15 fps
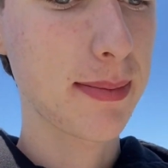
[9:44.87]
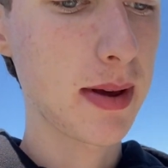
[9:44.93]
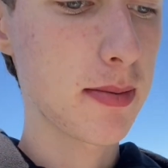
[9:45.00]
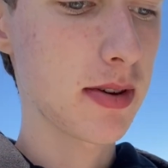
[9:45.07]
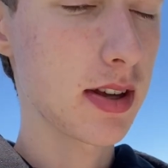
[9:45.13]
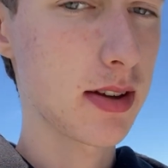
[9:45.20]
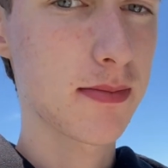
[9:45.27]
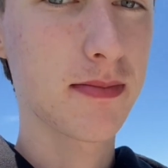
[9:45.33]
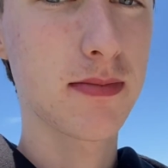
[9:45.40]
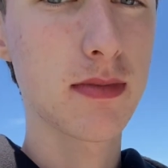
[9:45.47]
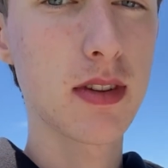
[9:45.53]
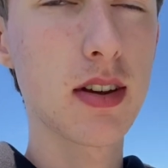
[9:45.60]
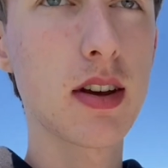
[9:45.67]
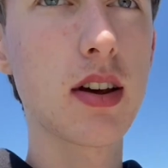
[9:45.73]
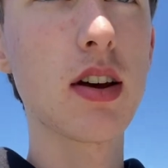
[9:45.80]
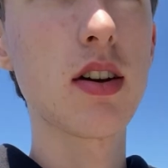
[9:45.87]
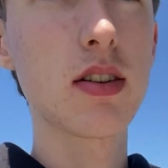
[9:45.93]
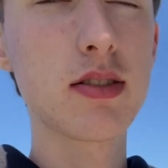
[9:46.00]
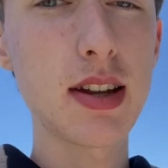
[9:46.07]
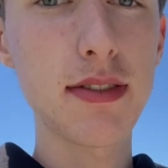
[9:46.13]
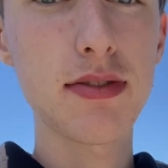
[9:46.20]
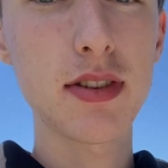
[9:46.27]
maybe
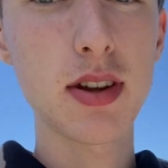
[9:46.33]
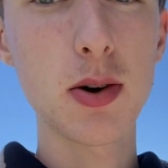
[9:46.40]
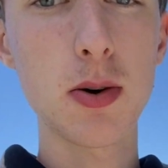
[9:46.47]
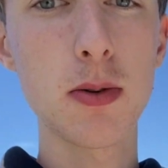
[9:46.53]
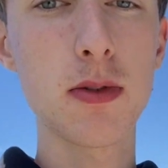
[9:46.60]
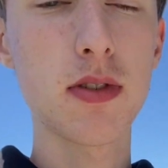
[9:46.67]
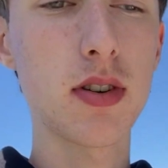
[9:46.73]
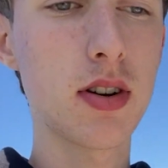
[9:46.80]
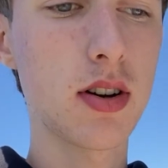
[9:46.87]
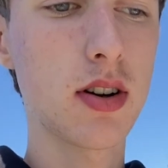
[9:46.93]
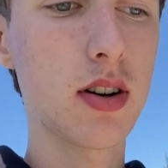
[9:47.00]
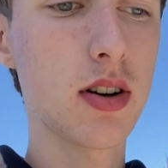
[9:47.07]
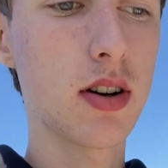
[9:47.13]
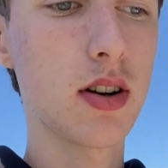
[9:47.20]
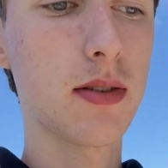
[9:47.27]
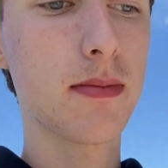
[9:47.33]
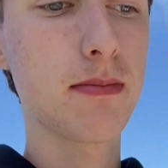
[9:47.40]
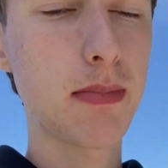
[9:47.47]
definitely over